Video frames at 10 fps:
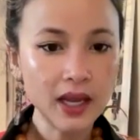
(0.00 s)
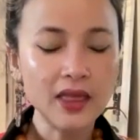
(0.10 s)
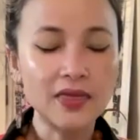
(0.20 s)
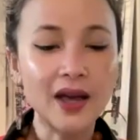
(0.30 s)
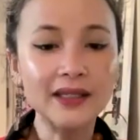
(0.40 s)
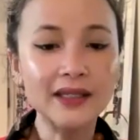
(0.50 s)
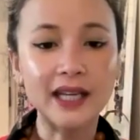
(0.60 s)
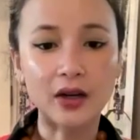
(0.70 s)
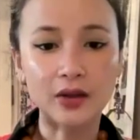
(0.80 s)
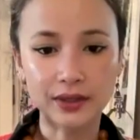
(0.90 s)
That
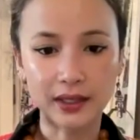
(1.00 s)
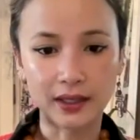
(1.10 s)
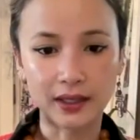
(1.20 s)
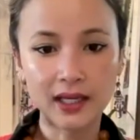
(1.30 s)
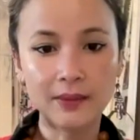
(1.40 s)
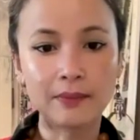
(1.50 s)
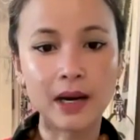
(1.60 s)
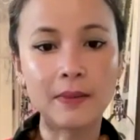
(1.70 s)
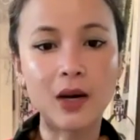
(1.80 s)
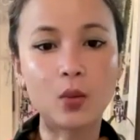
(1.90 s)
Yaosang,
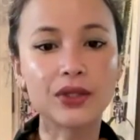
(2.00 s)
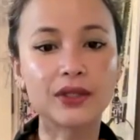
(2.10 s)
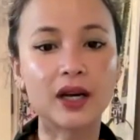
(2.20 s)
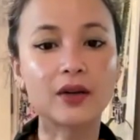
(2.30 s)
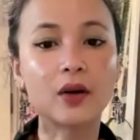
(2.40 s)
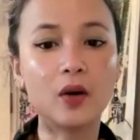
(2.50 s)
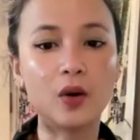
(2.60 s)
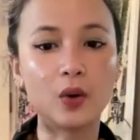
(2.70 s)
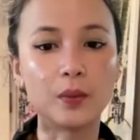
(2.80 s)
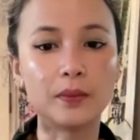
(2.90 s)
Mama was not
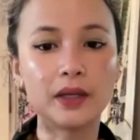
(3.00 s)
home.